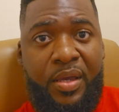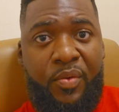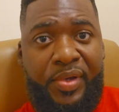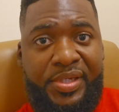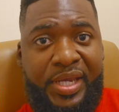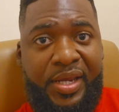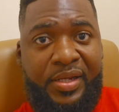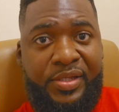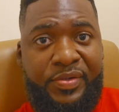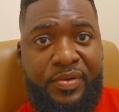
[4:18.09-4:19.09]
when taking
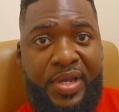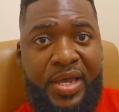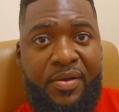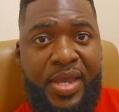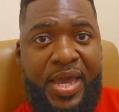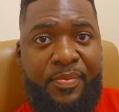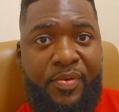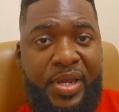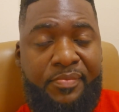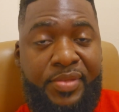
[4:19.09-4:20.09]
into account cap
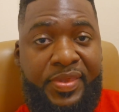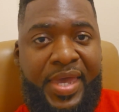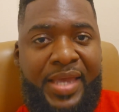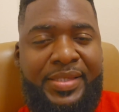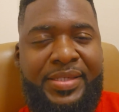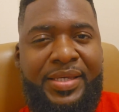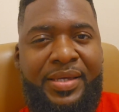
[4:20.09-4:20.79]
rate. But that's,